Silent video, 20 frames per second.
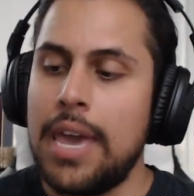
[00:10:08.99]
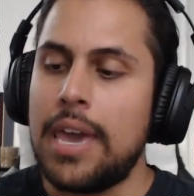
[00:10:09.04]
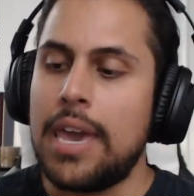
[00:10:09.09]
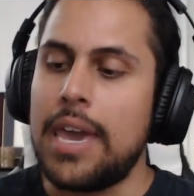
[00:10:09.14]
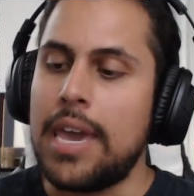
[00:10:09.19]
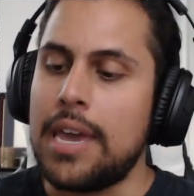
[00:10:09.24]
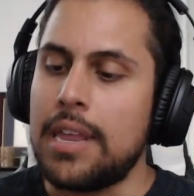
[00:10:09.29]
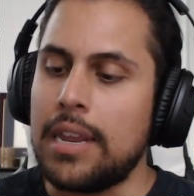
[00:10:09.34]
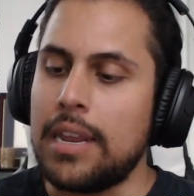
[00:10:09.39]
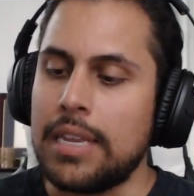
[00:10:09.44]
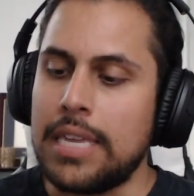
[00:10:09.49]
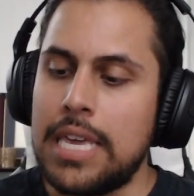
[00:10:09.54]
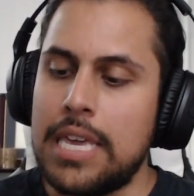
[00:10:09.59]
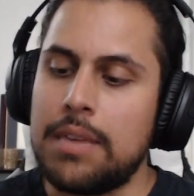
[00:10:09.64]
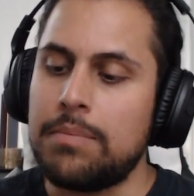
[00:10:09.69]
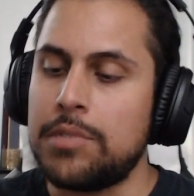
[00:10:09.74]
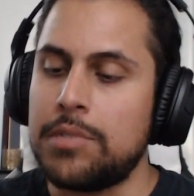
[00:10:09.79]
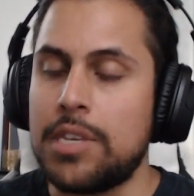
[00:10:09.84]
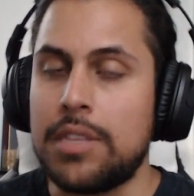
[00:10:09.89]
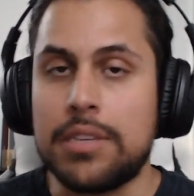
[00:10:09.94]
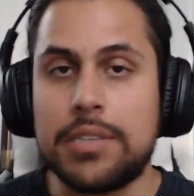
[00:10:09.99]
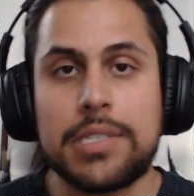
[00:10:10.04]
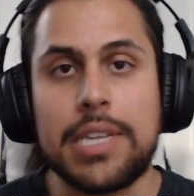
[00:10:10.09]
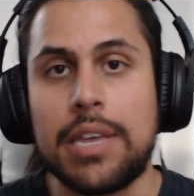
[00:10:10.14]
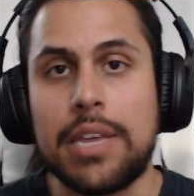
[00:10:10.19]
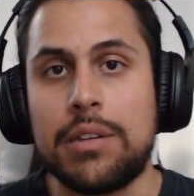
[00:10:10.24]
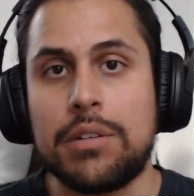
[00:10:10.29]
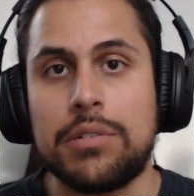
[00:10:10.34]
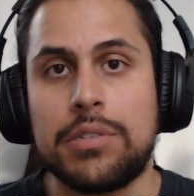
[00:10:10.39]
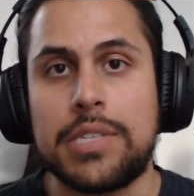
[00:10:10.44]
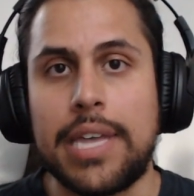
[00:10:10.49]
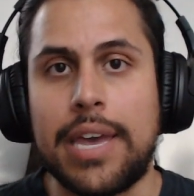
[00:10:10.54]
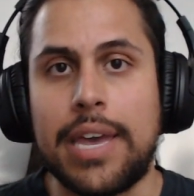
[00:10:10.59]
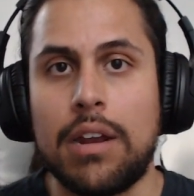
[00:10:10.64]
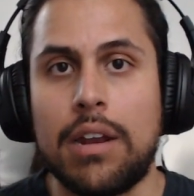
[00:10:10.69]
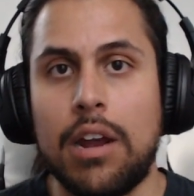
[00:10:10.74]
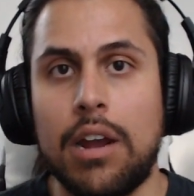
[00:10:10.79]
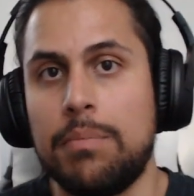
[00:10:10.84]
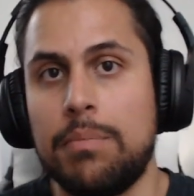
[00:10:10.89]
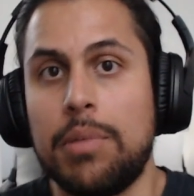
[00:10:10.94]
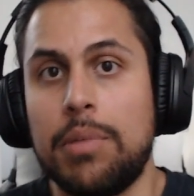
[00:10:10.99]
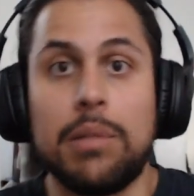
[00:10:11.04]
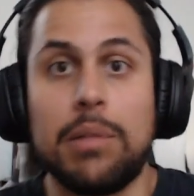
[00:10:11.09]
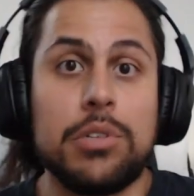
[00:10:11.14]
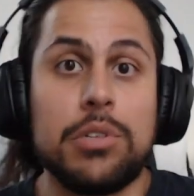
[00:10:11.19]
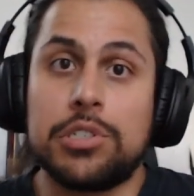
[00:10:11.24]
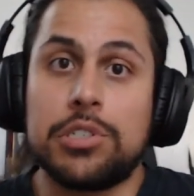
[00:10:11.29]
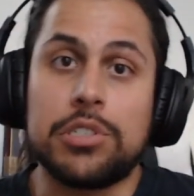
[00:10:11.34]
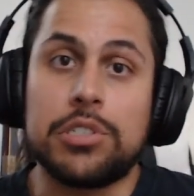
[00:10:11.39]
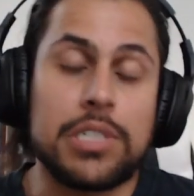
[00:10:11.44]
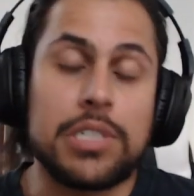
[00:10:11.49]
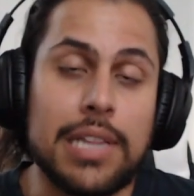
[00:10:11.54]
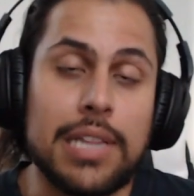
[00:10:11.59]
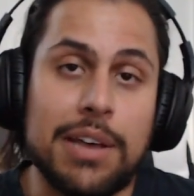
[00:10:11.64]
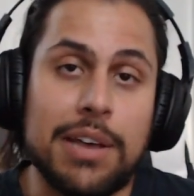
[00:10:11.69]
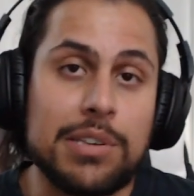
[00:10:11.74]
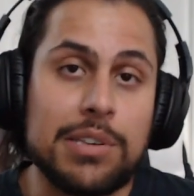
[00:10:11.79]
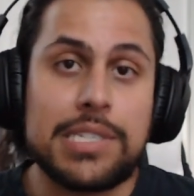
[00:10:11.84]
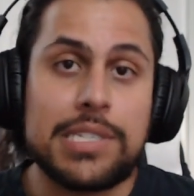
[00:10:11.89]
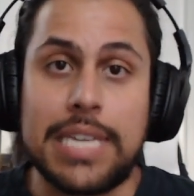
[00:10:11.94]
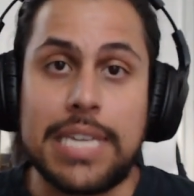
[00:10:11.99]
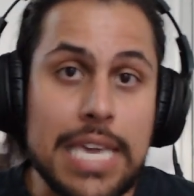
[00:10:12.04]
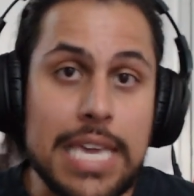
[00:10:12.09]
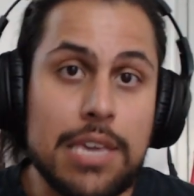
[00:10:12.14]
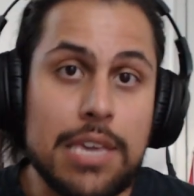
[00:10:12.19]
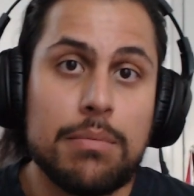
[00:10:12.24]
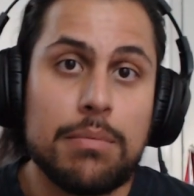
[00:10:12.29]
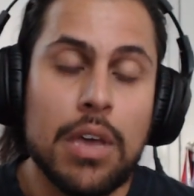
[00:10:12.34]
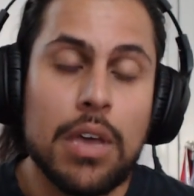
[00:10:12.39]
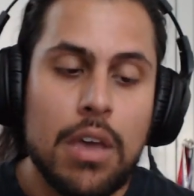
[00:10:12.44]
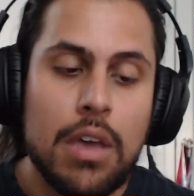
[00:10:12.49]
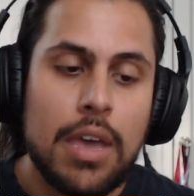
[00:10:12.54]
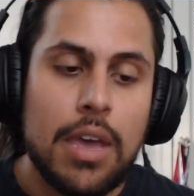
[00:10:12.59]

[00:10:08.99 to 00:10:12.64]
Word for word: and keep to the standards that our publishers allow us to keep